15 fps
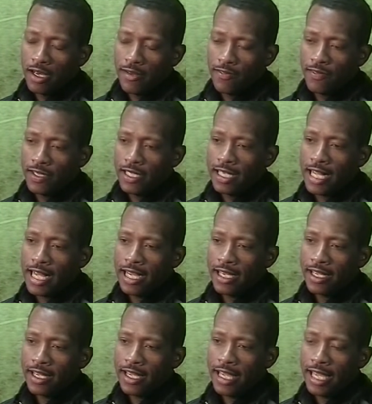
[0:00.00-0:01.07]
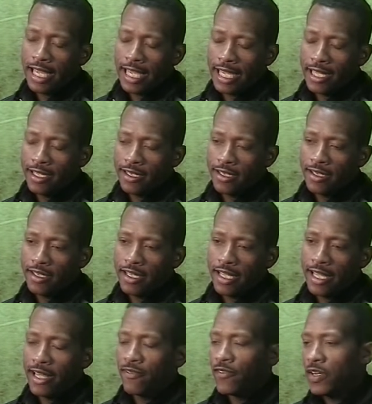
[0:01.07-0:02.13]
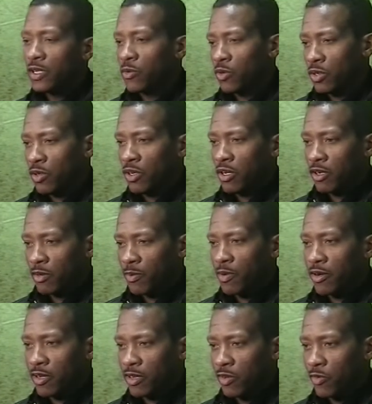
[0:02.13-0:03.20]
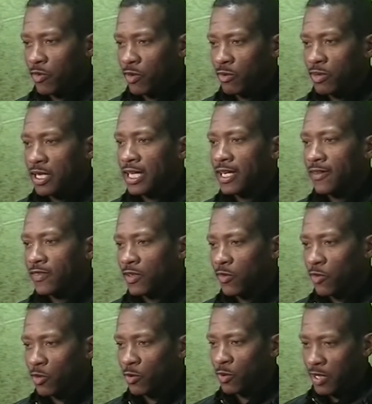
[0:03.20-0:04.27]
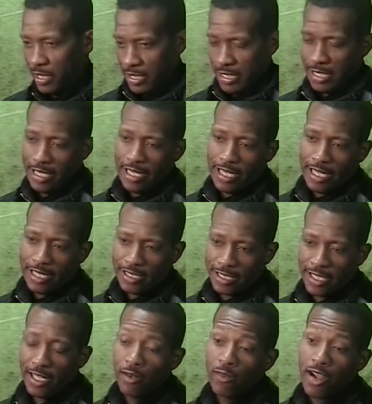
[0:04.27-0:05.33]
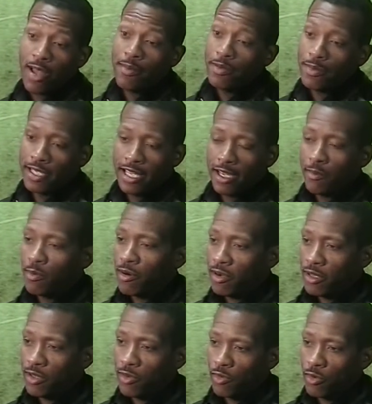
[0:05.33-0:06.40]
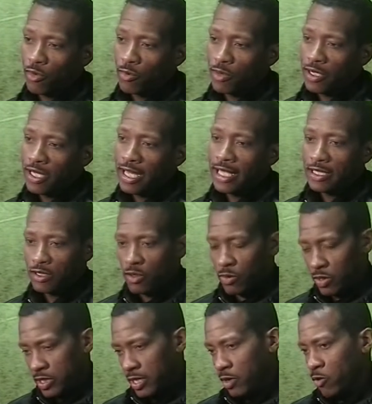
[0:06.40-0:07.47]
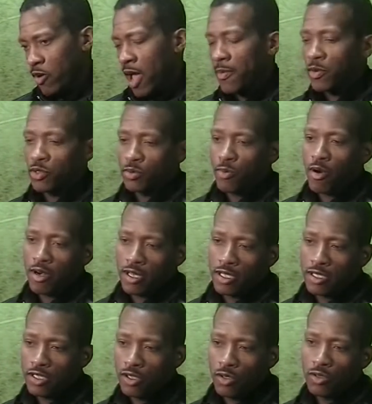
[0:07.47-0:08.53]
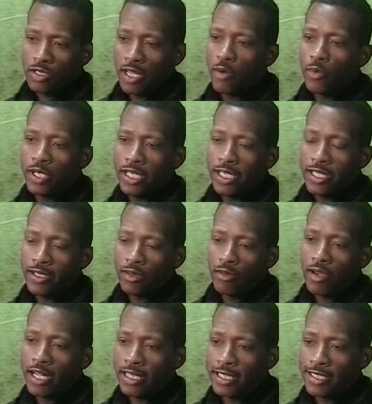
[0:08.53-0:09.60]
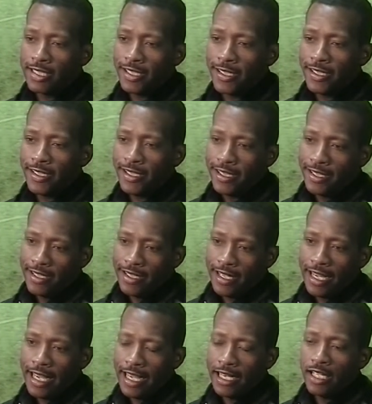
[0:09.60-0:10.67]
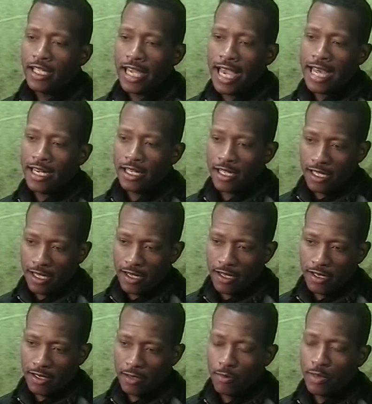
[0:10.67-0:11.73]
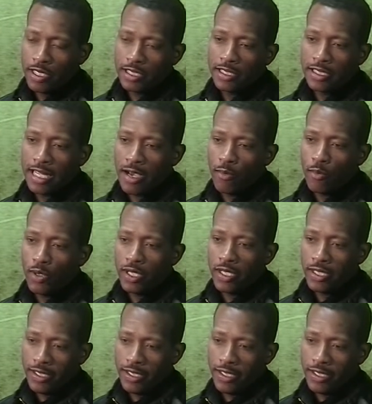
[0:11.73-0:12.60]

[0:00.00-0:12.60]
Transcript: Flea Lock and F&M were no longer part of the group. They left the group, and Skeeter Rabbit became part of the group. And so Skeeter Rabbit was part of the shows that we did throughout the city, and he added a dimension that we